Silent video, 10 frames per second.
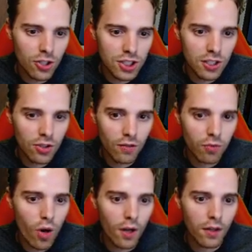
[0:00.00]
or she could have
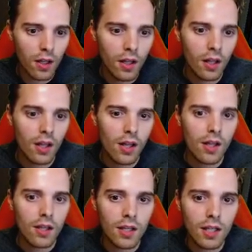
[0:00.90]
won
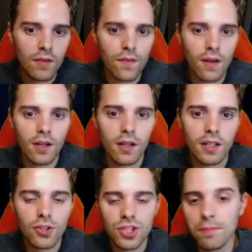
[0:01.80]
if uh,
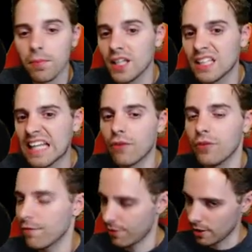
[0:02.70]
he or she played it out
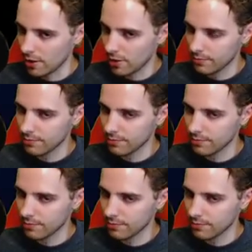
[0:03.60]
differently.